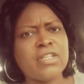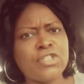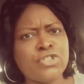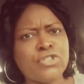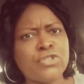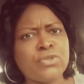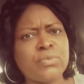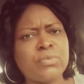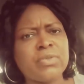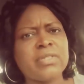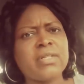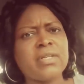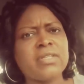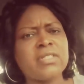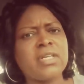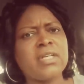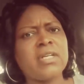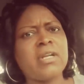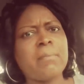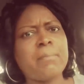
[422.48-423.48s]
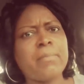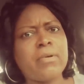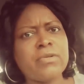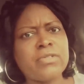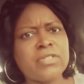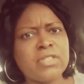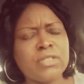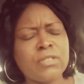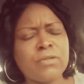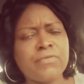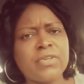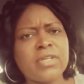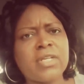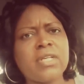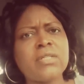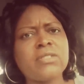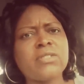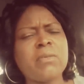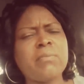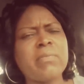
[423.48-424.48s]
an issue with us getting birth
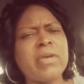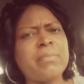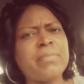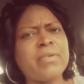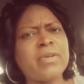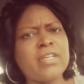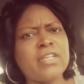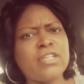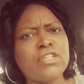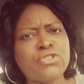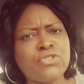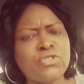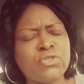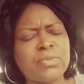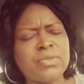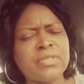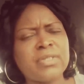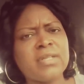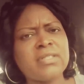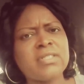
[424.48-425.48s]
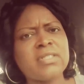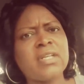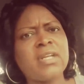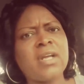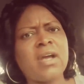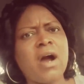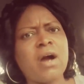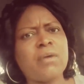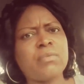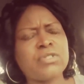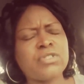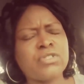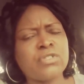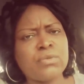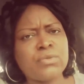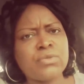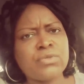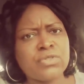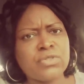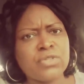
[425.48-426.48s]
certificates. There may be an issue with us getting our
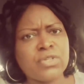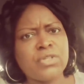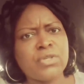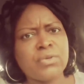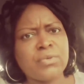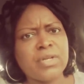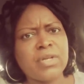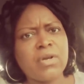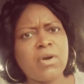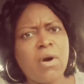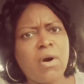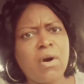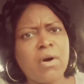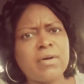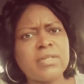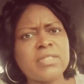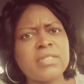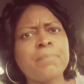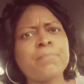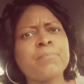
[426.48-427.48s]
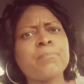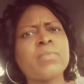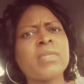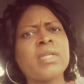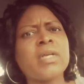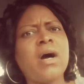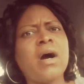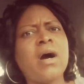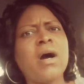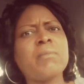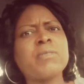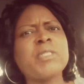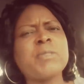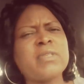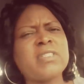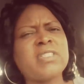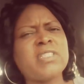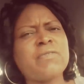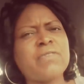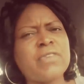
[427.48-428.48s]
social security cards. Um,
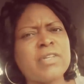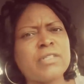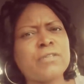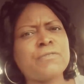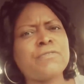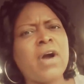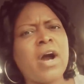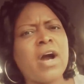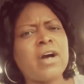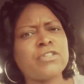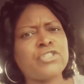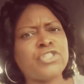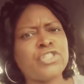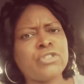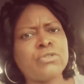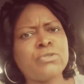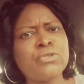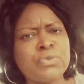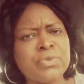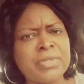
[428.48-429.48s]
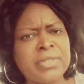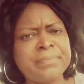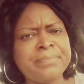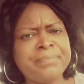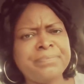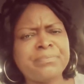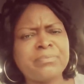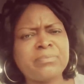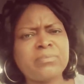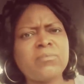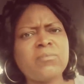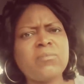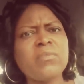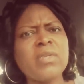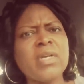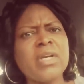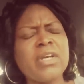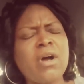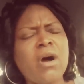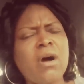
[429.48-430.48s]
specifically for our children
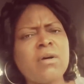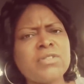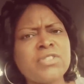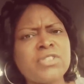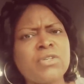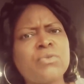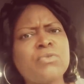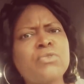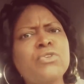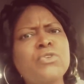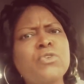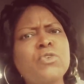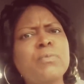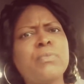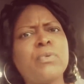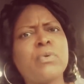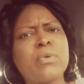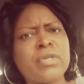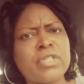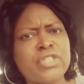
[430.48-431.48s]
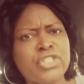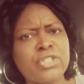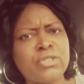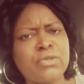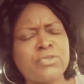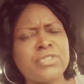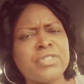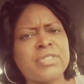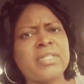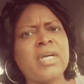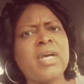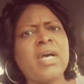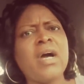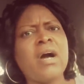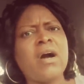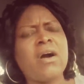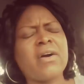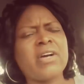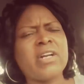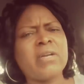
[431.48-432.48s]
and also, newborn children
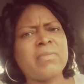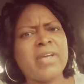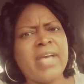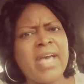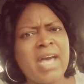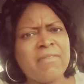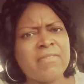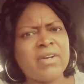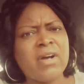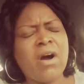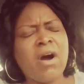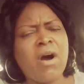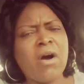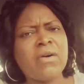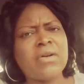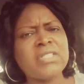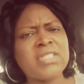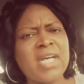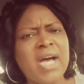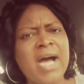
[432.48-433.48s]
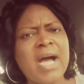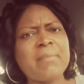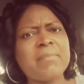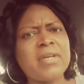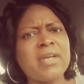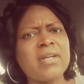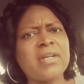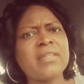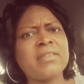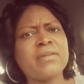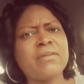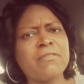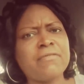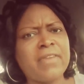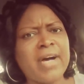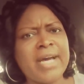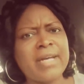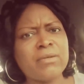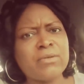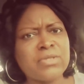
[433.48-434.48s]
are going to be having a hard time getting their
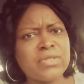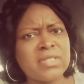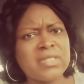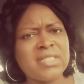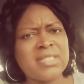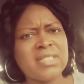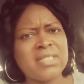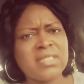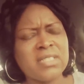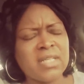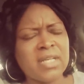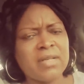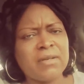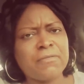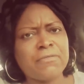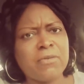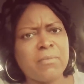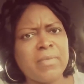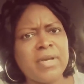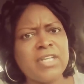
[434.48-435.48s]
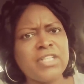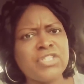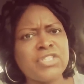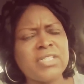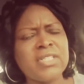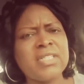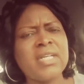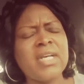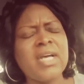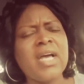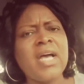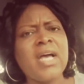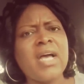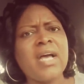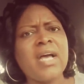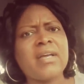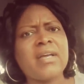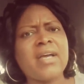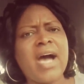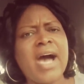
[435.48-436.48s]
vital statistic information.
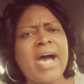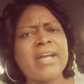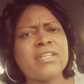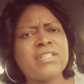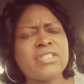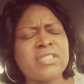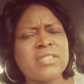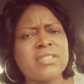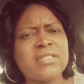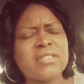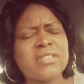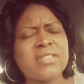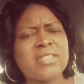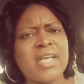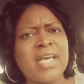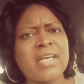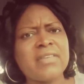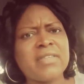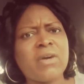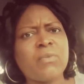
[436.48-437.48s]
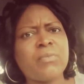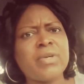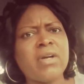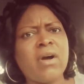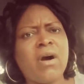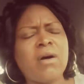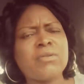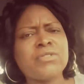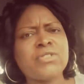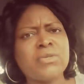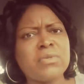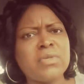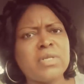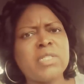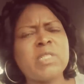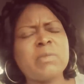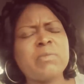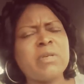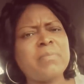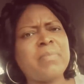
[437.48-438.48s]
God is saying that we also
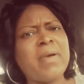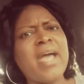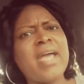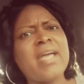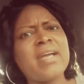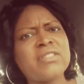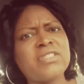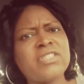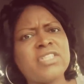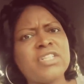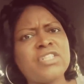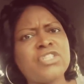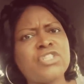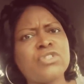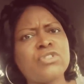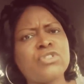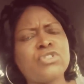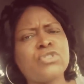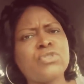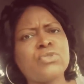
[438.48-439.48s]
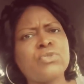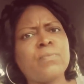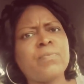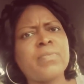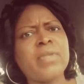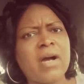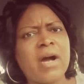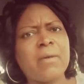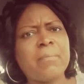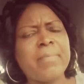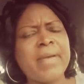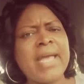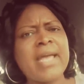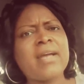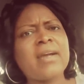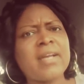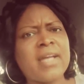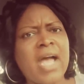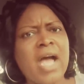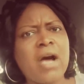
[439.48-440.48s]
need to be paying attention to our
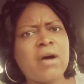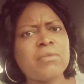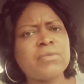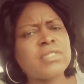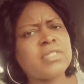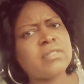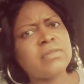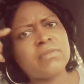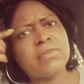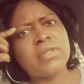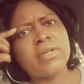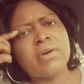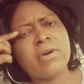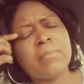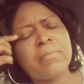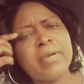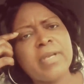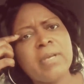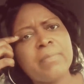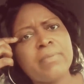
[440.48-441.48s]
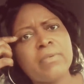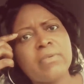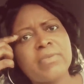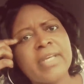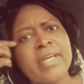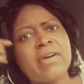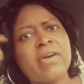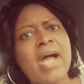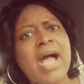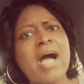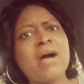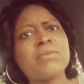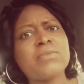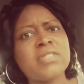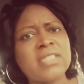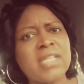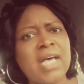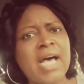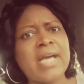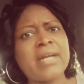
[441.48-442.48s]
bank accounts. There are people that are
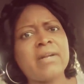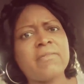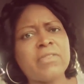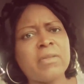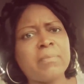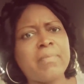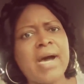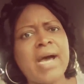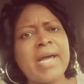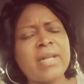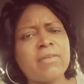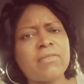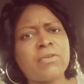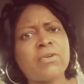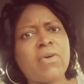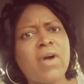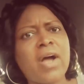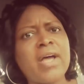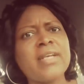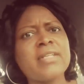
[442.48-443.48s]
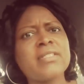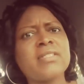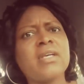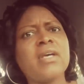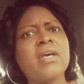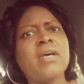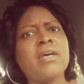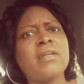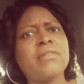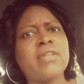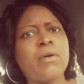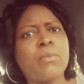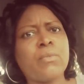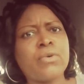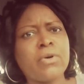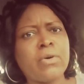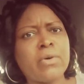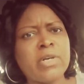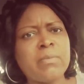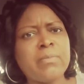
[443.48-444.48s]
outside of the body of Christ that
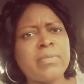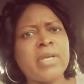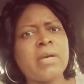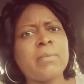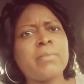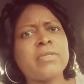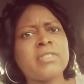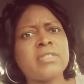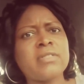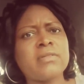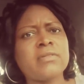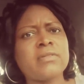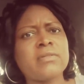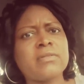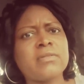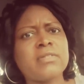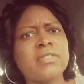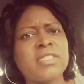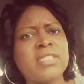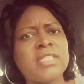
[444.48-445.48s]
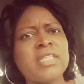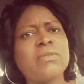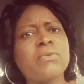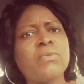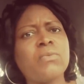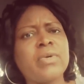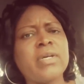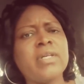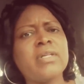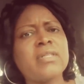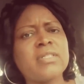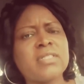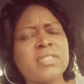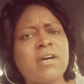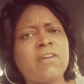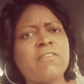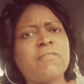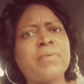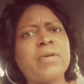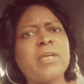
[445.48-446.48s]
we're going to be able to see the witness
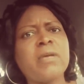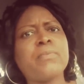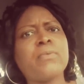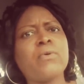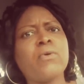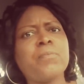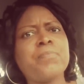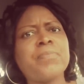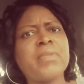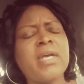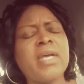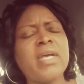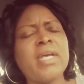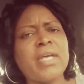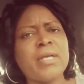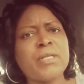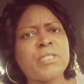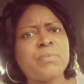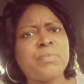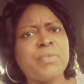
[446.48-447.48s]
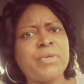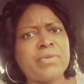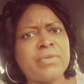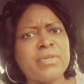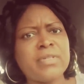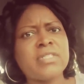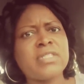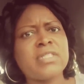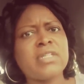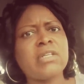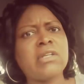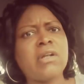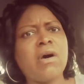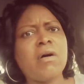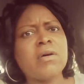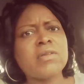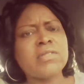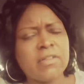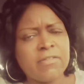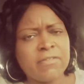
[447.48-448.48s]
of people experiencing
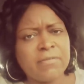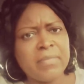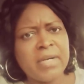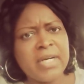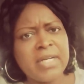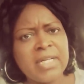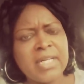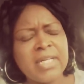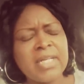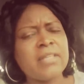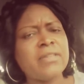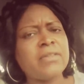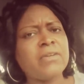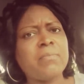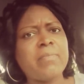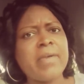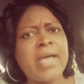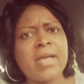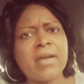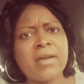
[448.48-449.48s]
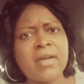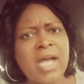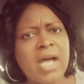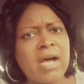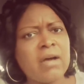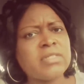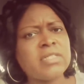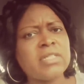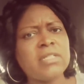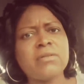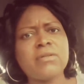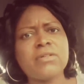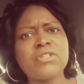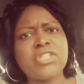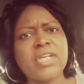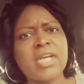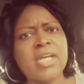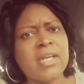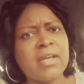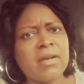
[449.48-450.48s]
loss of money in their bank accounts, in their
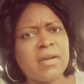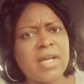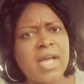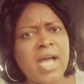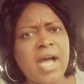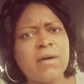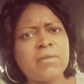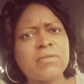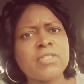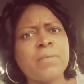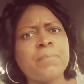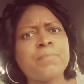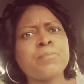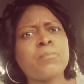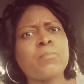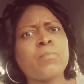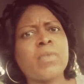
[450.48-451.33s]
checking accounts.